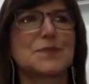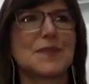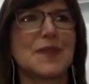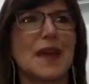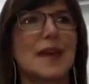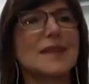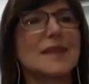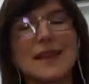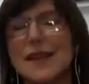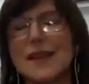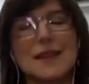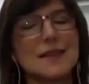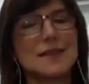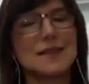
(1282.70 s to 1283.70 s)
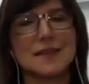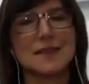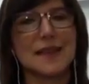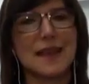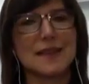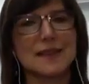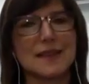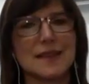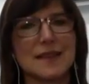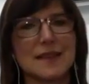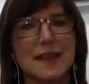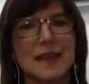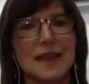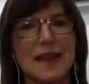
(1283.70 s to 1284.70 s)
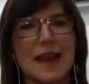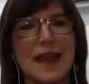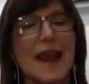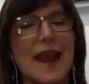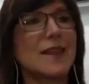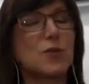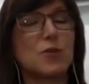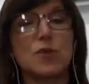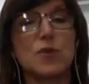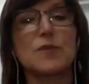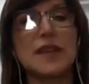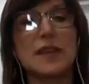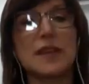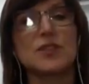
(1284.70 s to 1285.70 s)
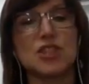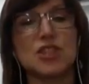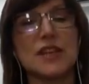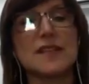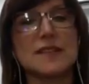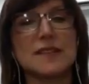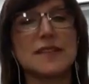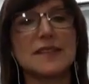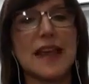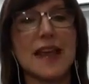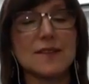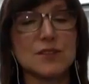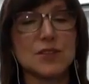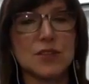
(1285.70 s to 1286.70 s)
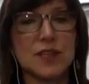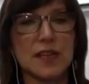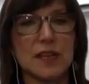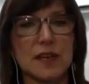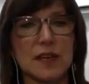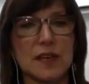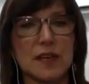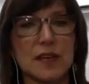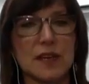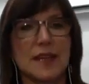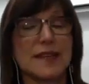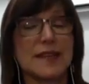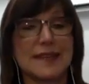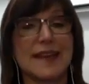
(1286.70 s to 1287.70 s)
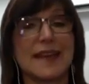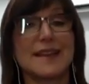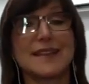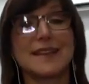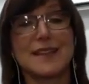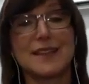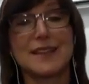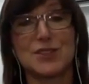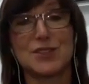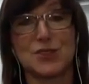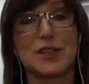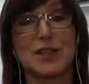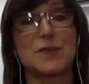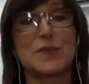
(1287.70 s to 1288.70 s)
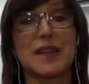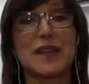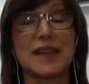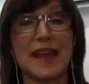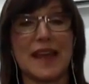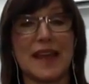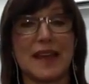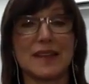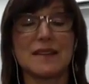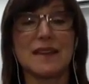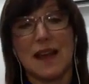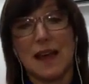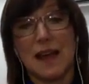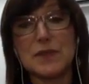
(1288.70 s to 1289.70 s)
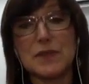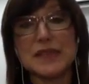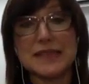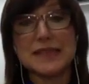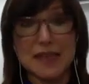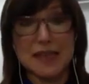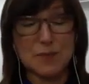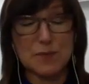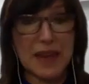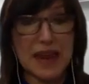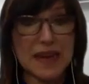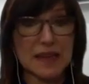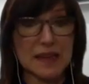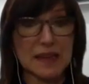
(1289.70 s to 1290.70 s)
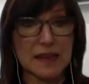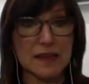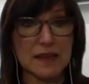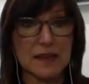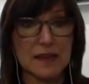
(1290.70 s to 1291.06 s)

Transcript: This is classic. And the woman chases after him, yelling and screaming, and I'm going to say baiting,